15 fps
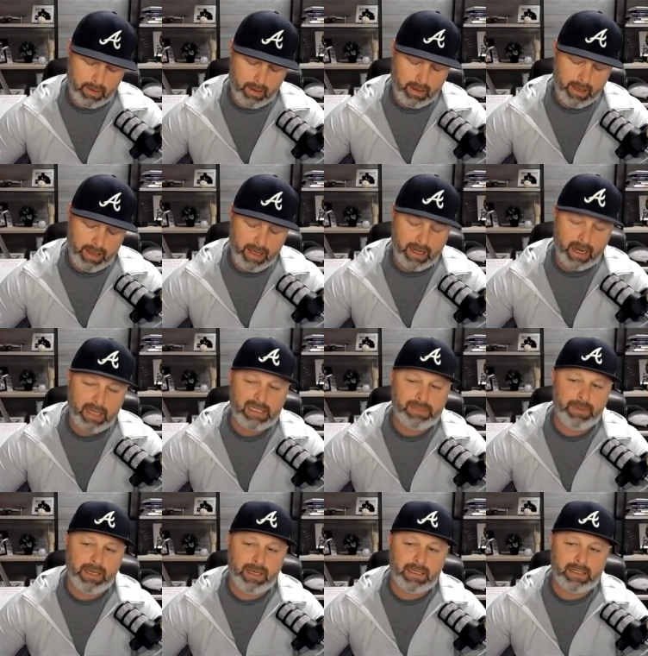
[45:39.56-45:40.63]
That's the thing I, I love.
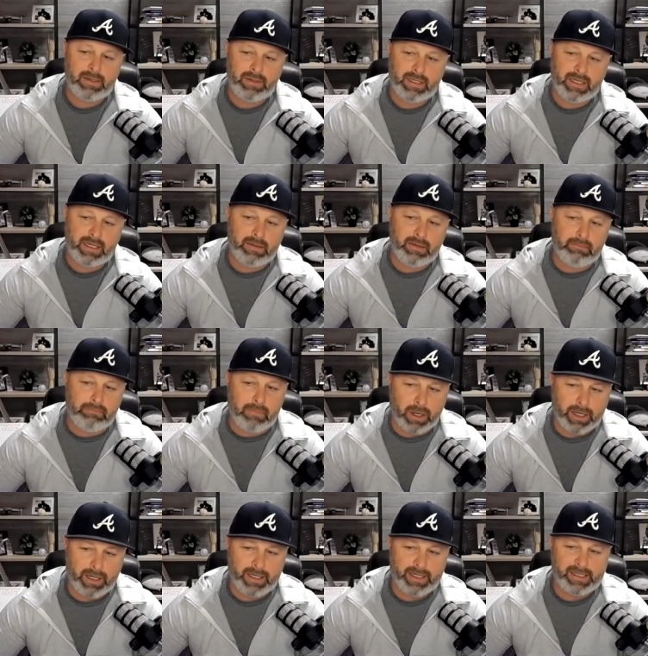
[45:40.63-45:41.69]
Speak to the
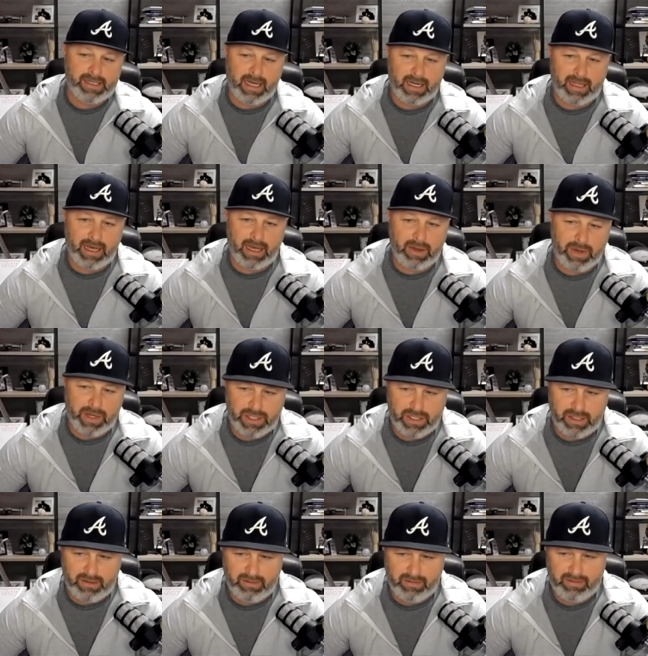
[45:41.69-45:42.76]
marketing side of that
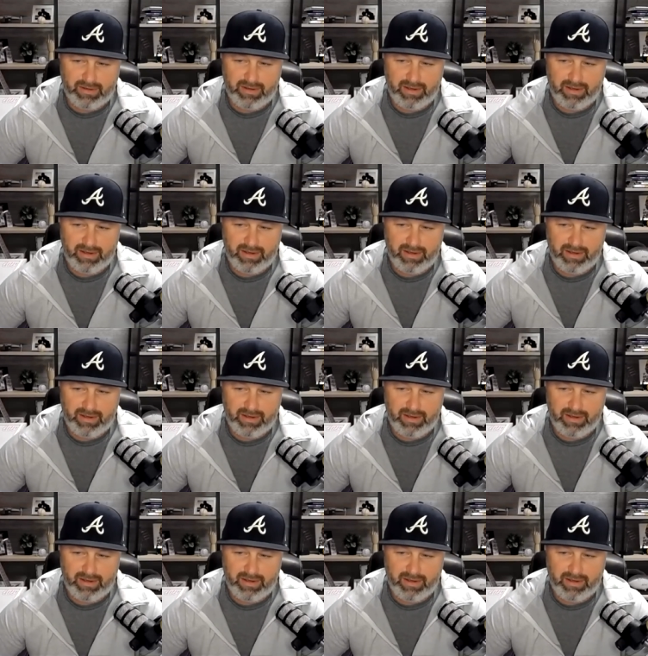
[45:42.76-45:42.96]
question.